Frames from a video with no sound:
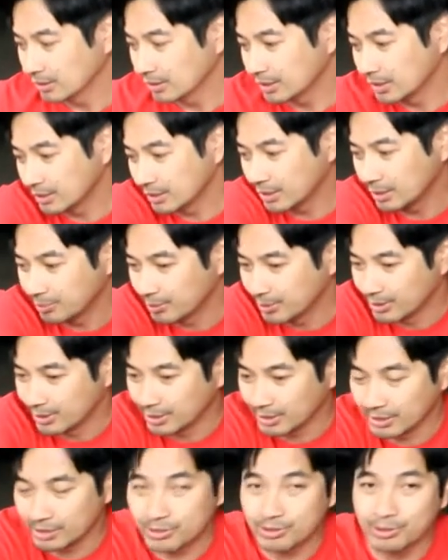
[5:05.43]
That type of
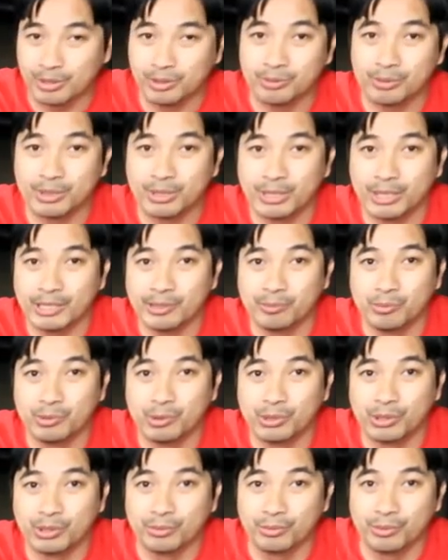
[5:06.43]
thing. So I wanted to have
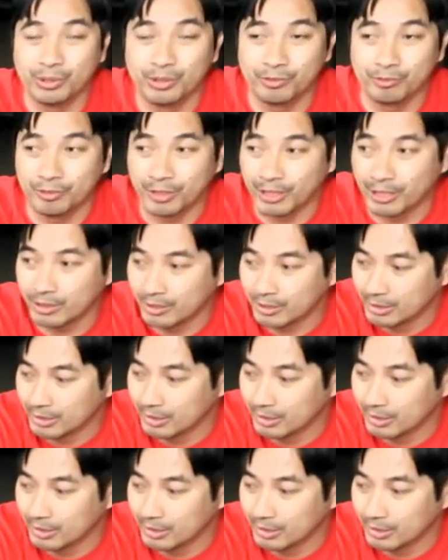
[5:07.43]
more than one fan.